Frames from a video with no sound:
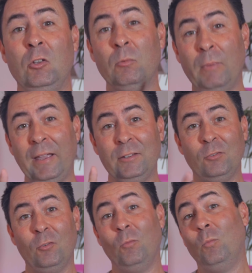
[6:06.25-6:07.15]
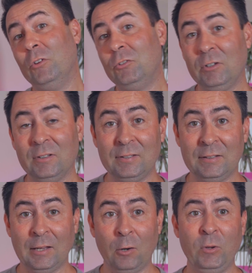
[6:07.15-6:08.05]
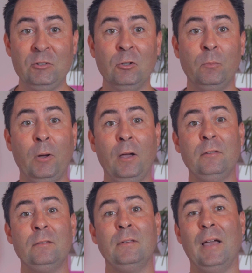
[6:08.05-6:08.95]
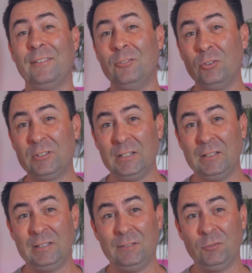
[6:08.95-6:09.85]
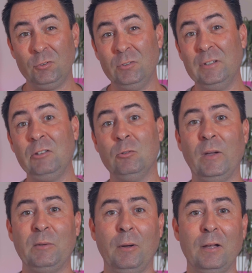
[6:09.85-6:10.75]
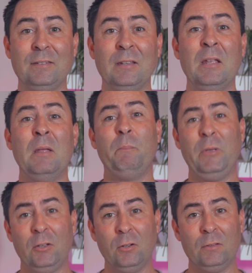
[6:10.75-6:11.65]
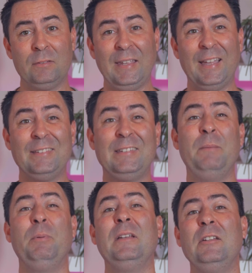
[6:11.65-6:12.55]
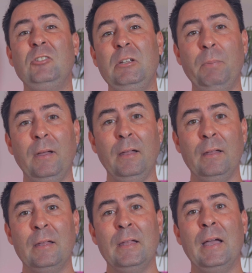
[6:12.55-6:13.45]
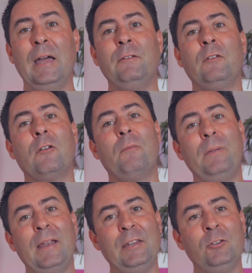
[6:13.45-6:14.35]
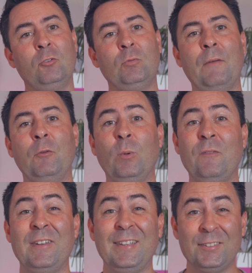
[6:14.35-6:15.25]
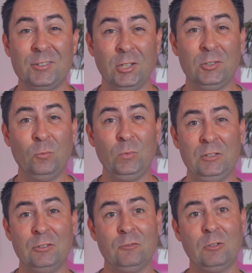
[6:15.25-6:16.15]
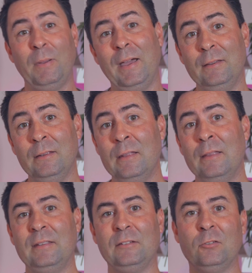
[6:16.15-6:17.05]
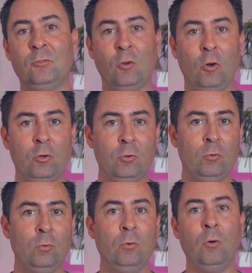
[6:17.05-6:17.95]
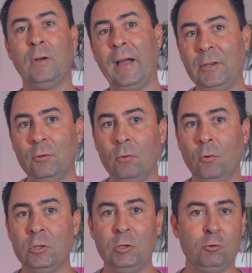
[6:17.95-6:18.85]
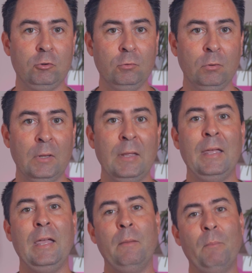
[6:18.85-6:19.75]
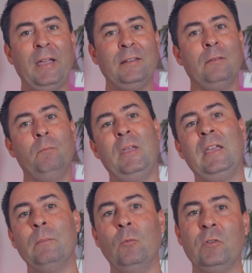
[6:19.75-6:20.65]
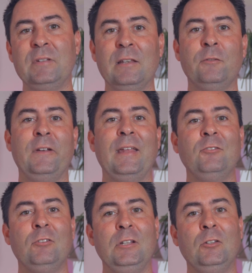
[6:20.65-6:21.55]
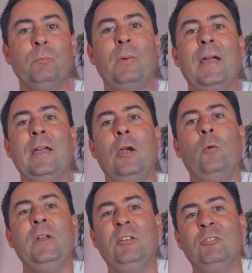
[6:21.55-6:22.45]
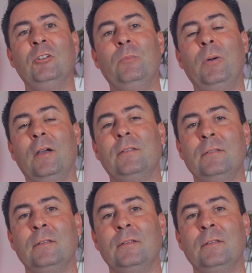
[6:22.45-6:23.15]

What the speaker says: You might want to consider a regional pass as an alternative to the nationwide pass because they are typically cheaper, and if you're planning to travel within a certain region of Japan, such as Tohoku, Hokkaido or Kyushu, it might make more sense financially to buy a regional pass.